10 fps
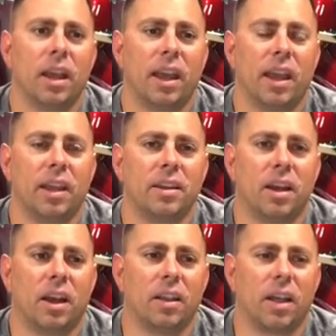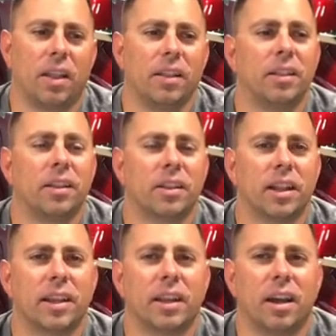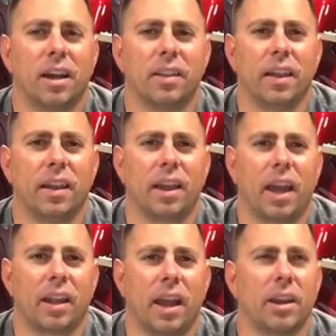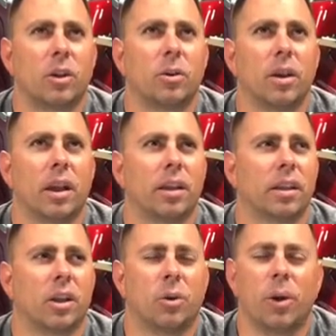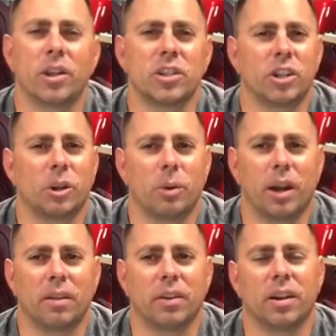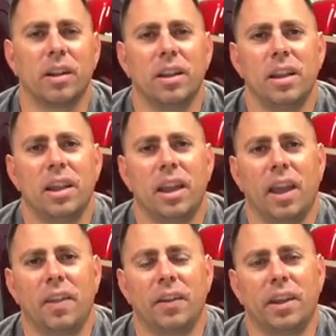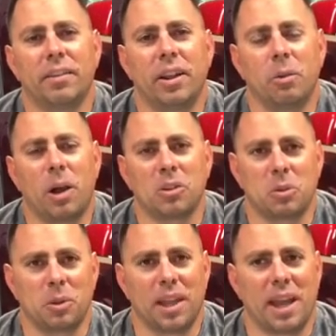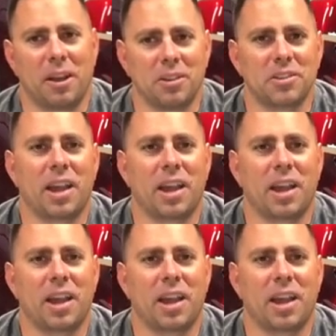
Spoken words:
and it looked like I had a question or whatever, and they were getting ready to walk toward the house.